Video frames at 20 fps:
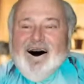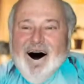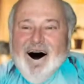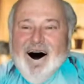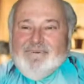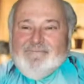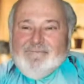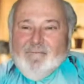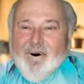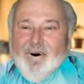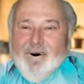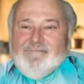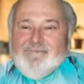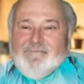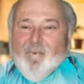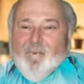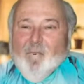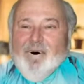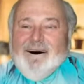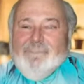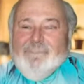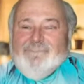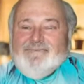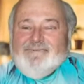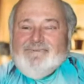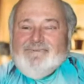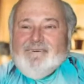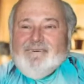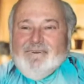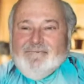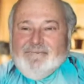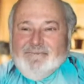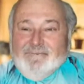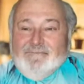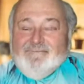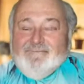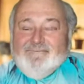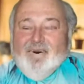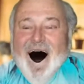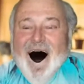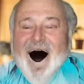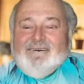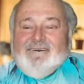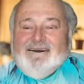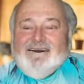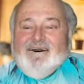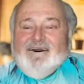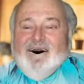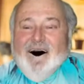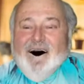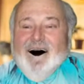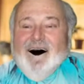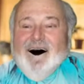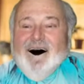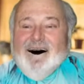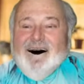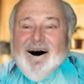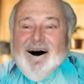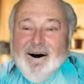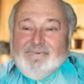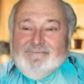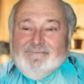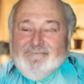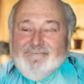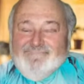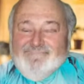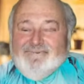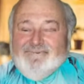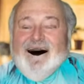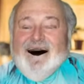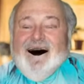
until Trump is indicted and given